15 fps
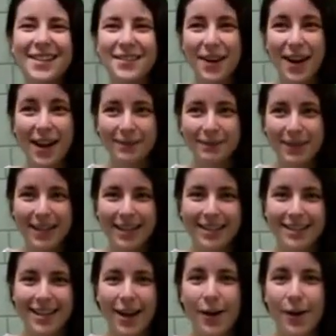Israel
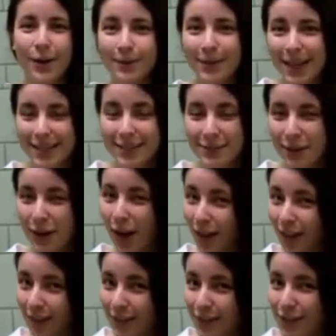means a homeland for
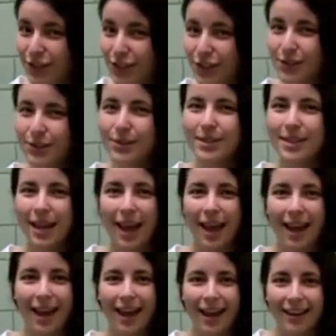all of the Jews
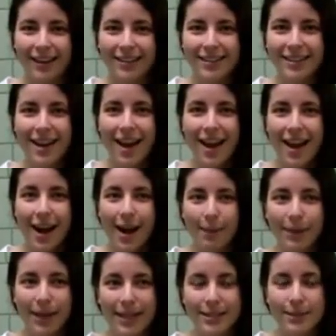and
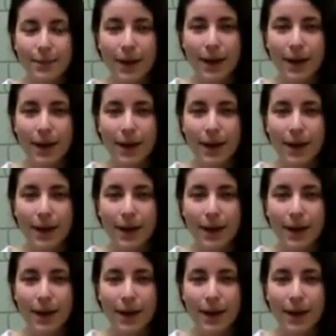a place